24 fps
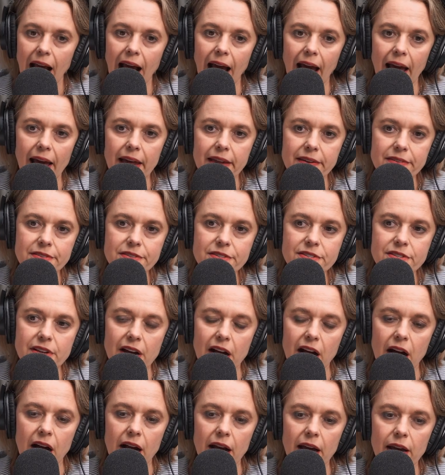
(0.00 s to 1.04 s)
And
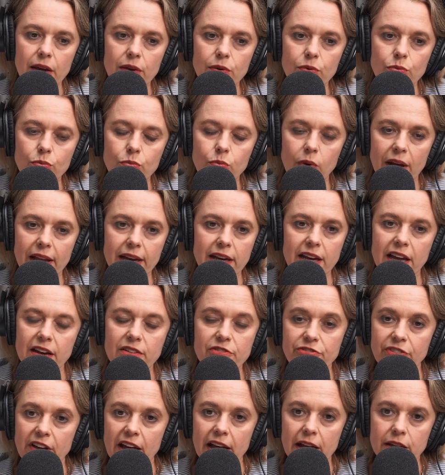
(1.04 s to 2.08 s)
I went and
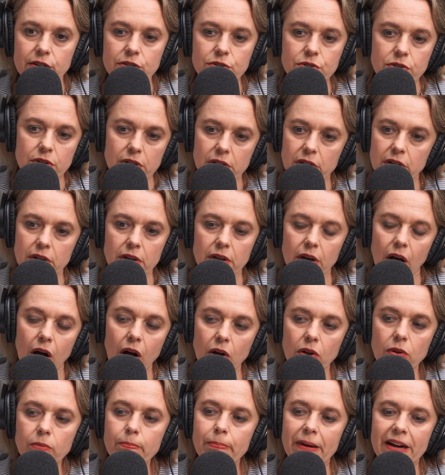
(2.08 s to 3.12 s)
found a
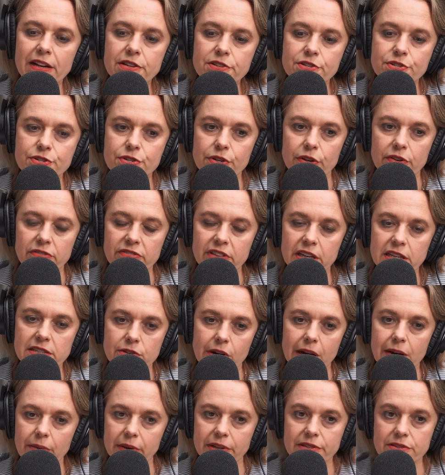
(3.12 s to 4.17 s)
whole bunch of these
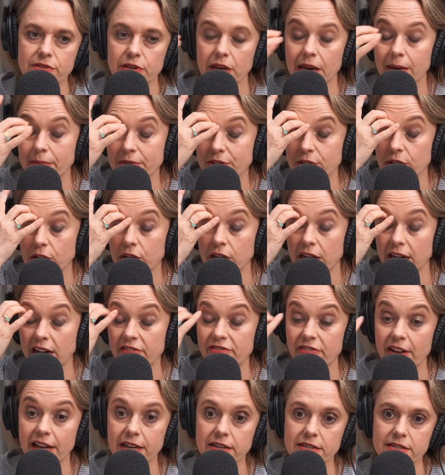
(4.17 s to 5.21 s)
great ones on Amazon, and I
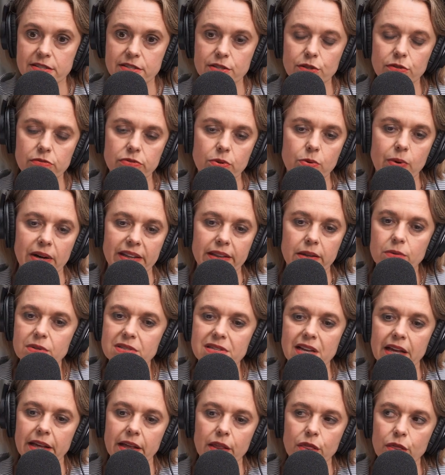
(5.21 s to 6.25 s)
found a silver one that was
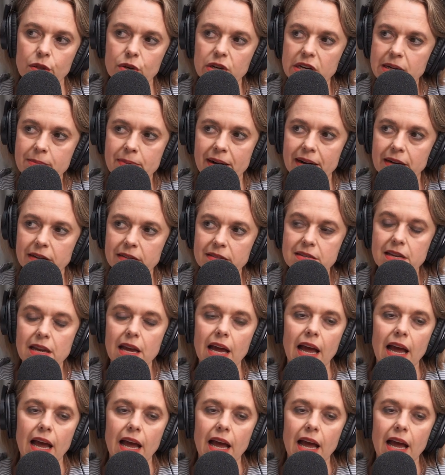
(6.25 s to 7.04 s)
like $30.